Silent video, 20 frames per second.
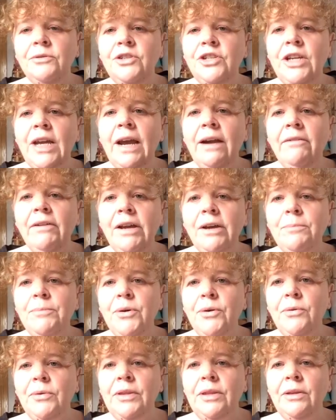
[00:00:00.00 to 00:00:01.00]
sharing a
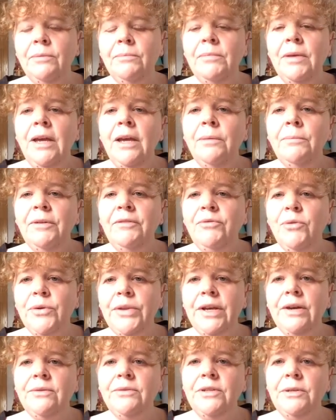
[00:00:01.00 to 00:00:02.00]
book with them before
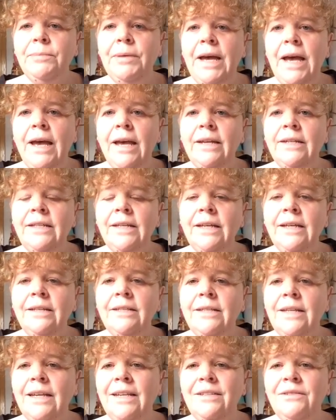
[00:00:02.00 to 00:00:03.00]
they go to bed
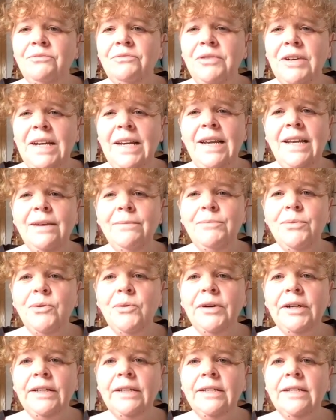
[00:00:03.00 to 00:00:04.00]
is really
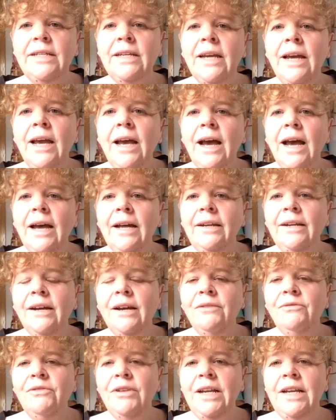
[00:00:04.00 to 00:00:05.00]
important, and
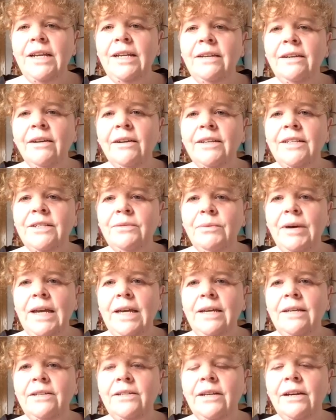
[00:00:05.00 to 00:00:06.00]
a really nice
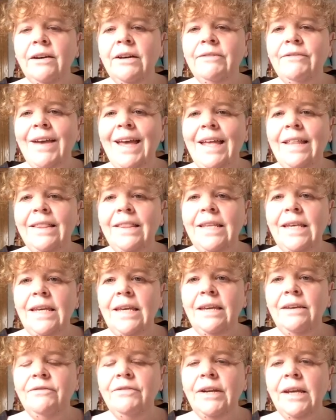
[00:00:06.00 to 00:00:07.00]
way to kind of end
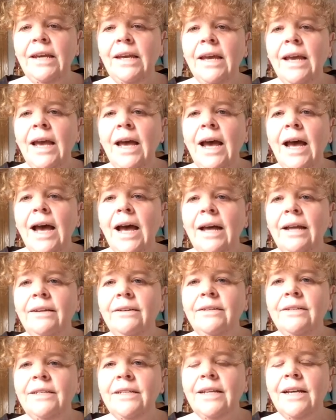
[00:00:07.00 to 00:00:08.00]
the evening
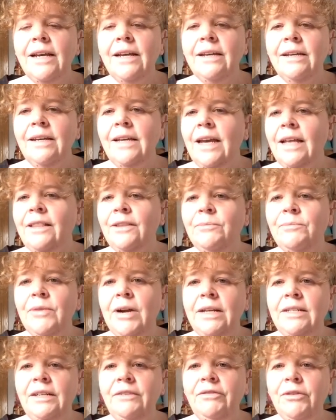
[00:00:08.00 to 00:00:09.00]
and get them
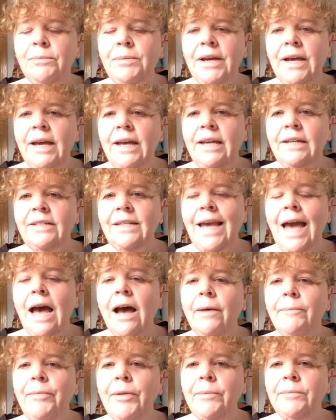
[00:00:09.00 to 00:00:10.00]
ready for bed,
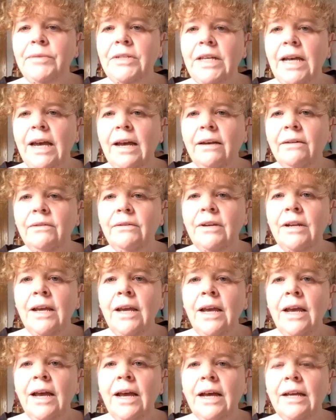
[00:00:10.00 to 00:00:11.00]
calm them down,
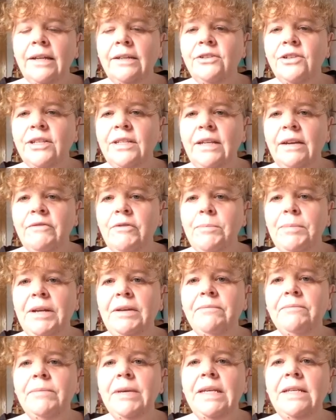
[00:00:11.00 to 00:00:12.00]
and just have a bit
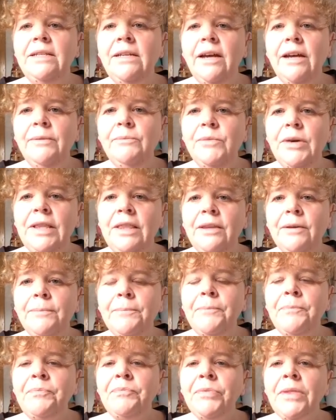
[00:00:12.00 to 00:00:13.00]
of me time with
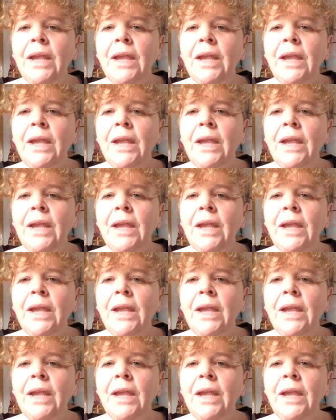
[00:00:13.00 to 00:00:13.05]
them.